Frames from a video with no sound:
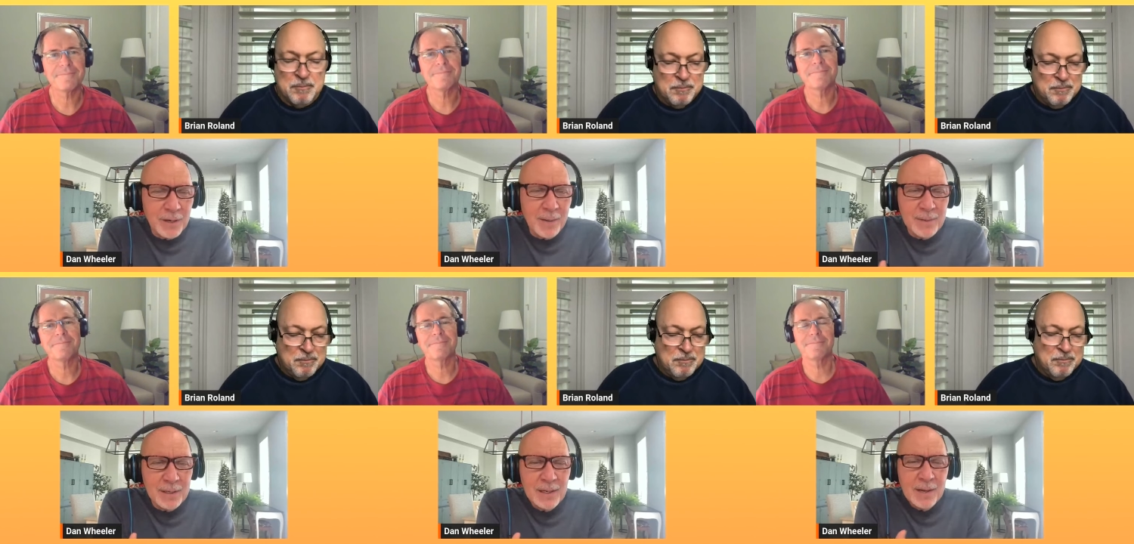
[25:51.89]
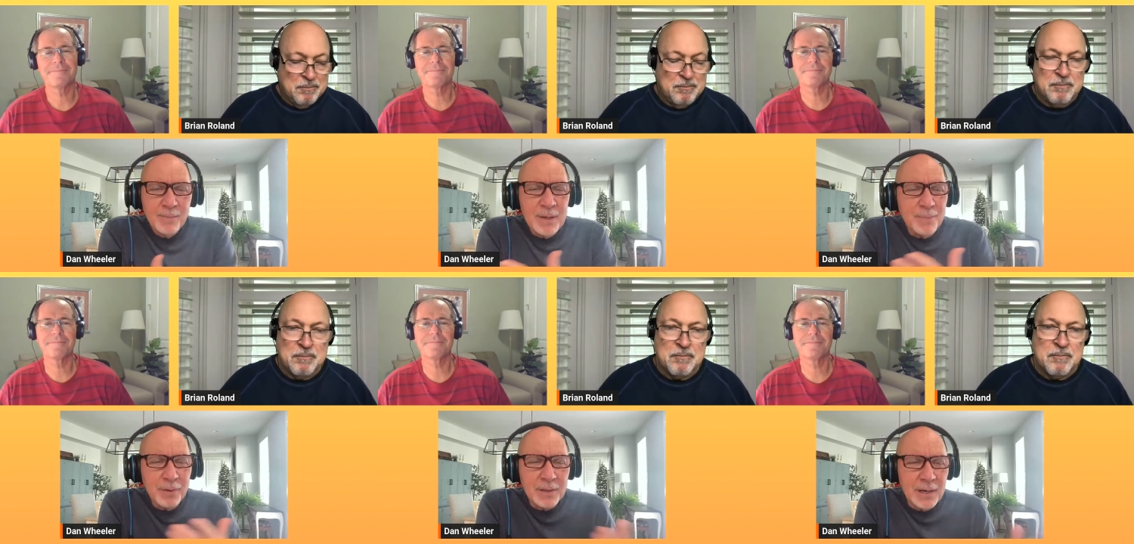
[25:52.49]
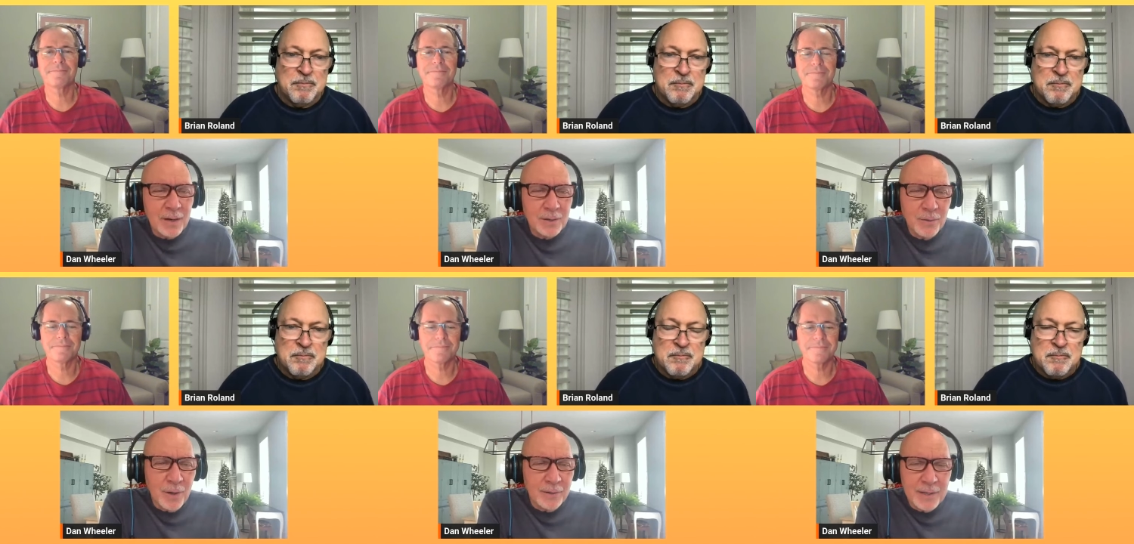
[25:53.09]
Speaker 1: I mean, people can argue
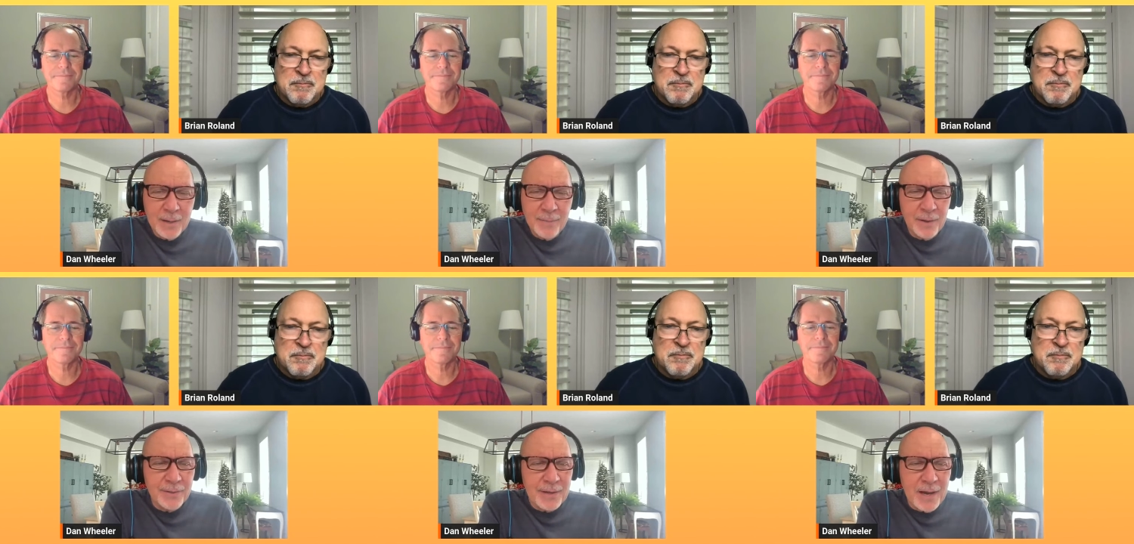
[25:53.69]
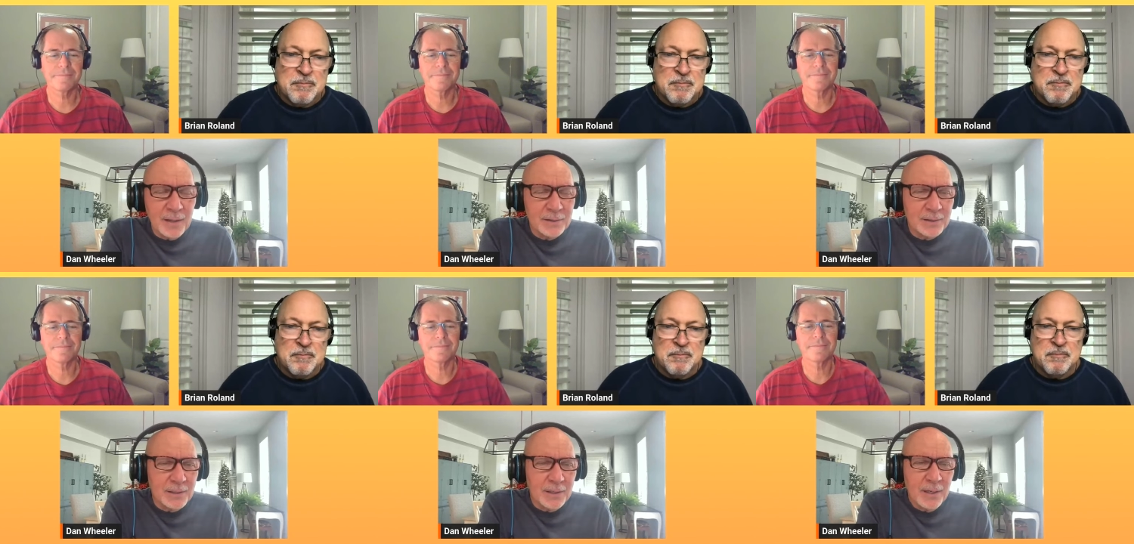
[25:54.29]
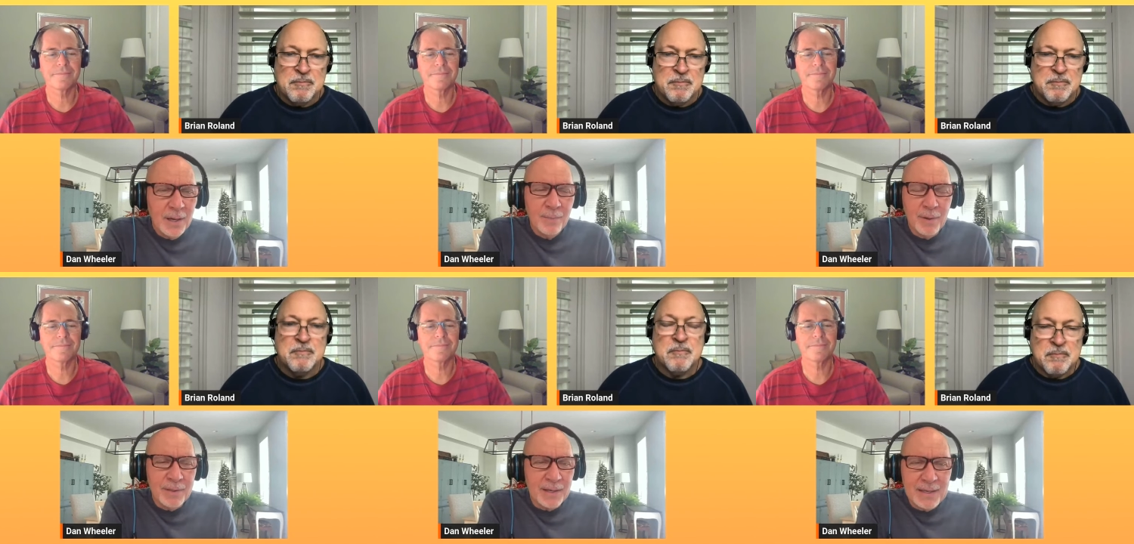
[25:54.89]
all day about theology,
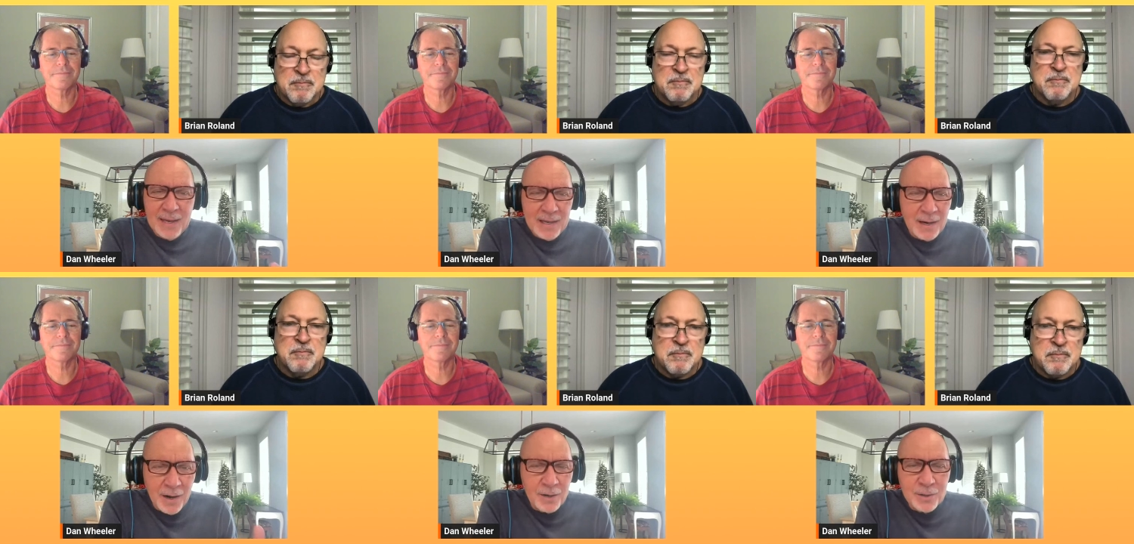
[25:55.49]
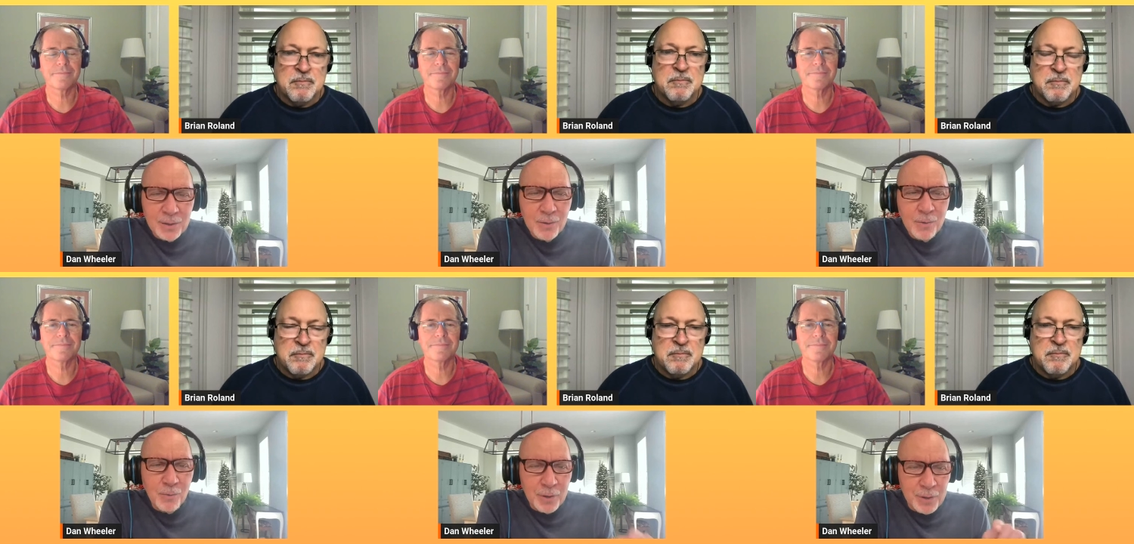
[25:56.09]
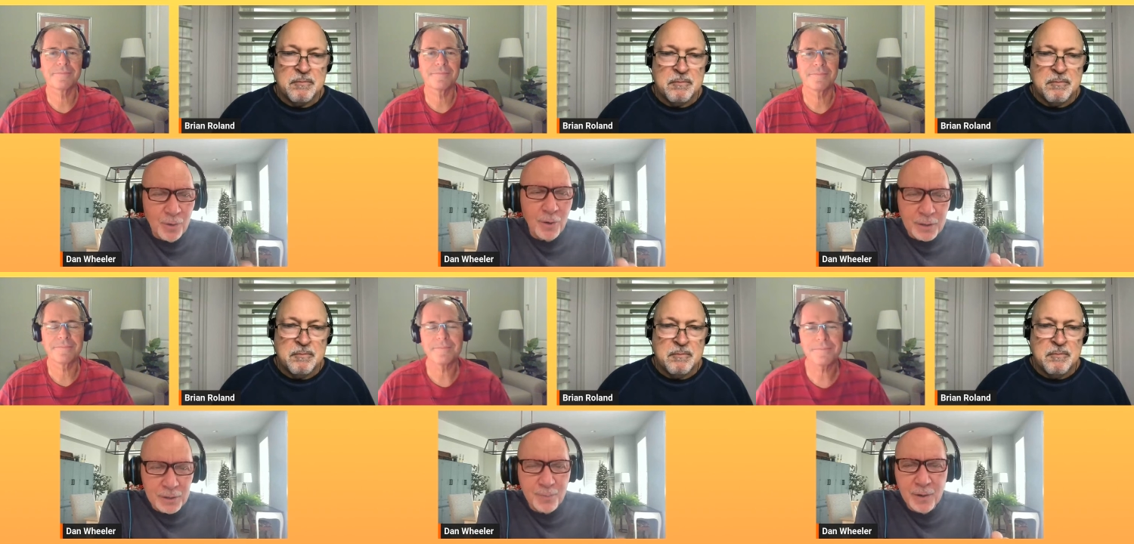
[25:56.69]
but they can't argue with your
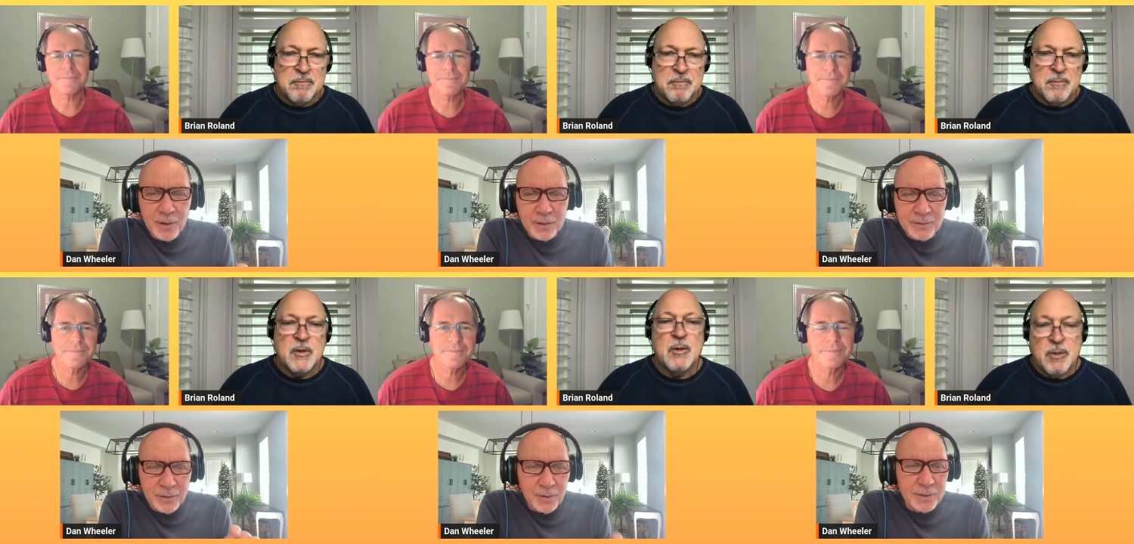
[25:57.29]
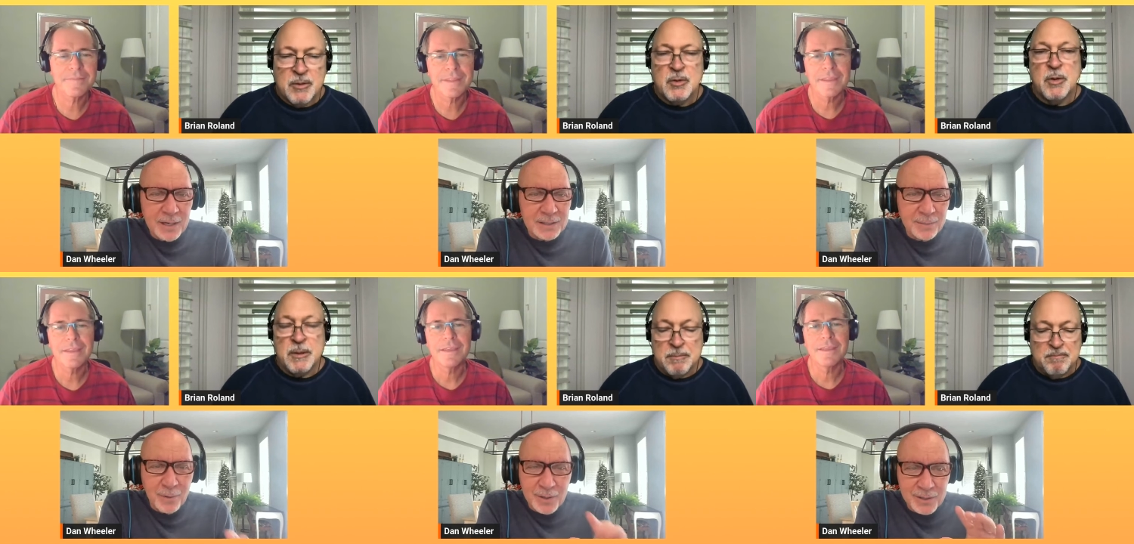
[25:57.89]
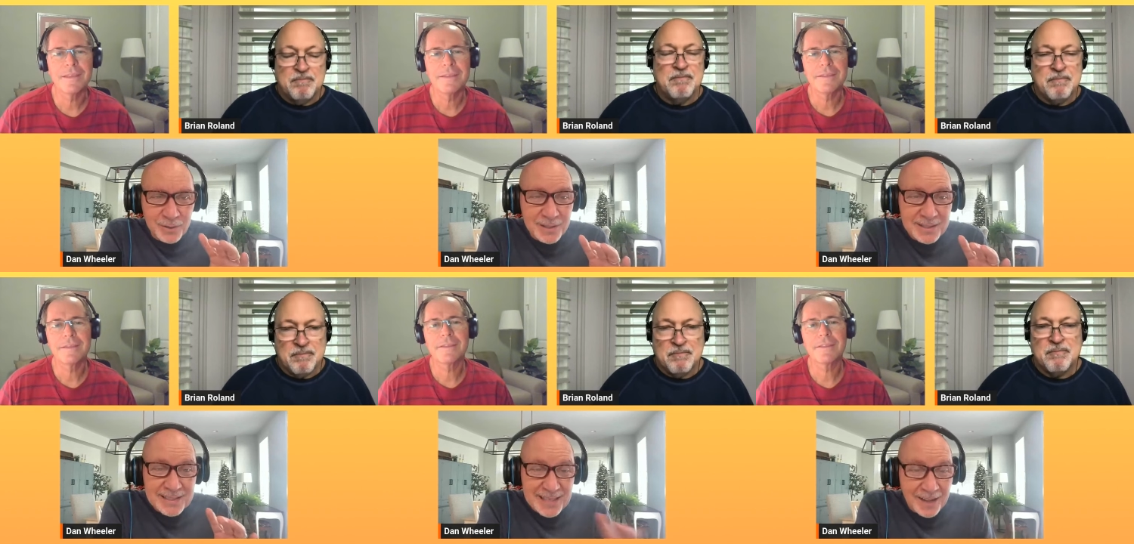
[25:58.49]
experience and your testimony. Right. So
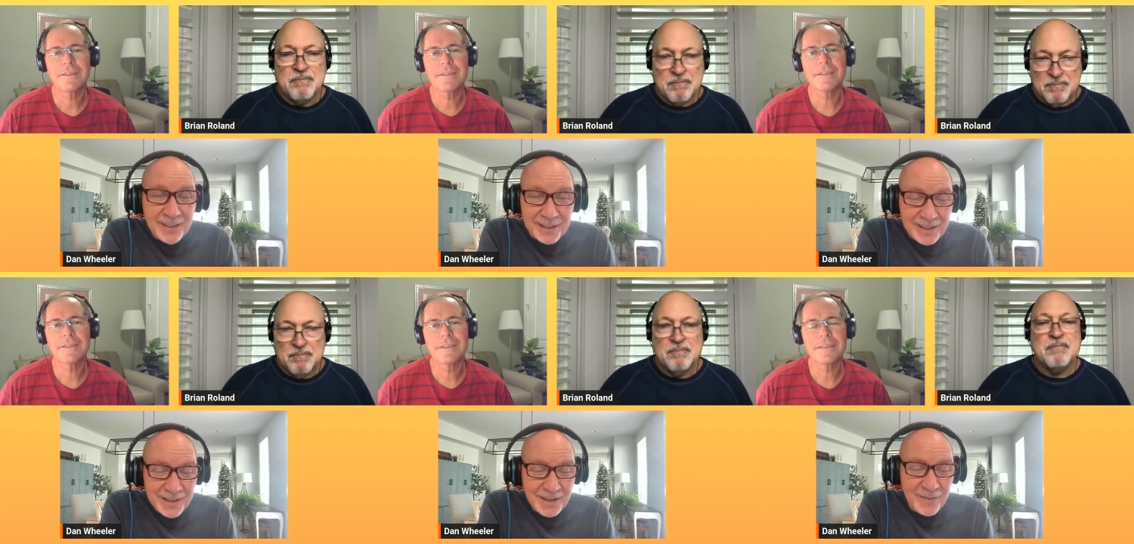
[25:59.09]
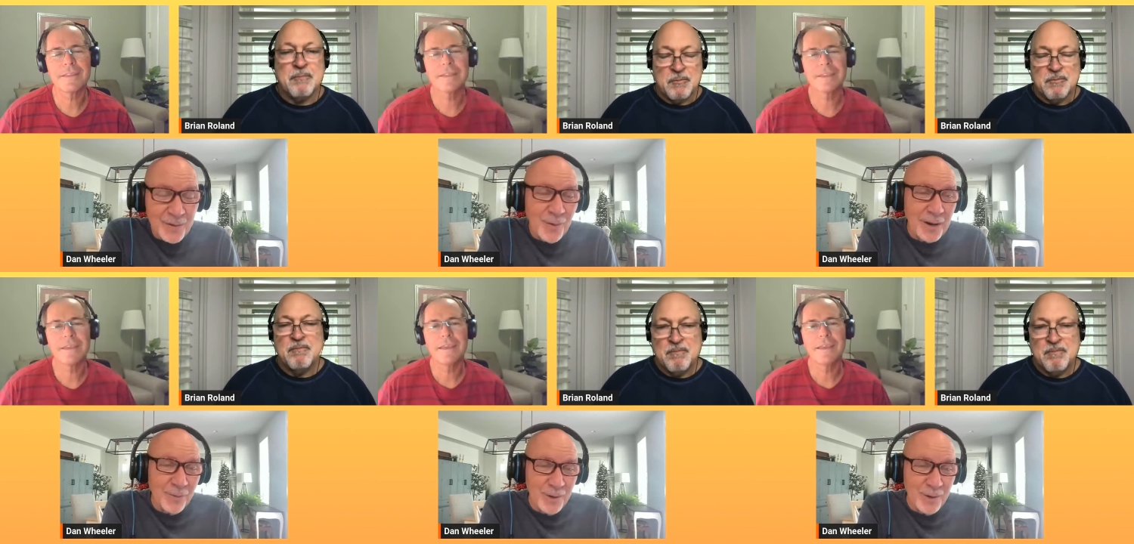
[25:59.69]
just tell it if you want to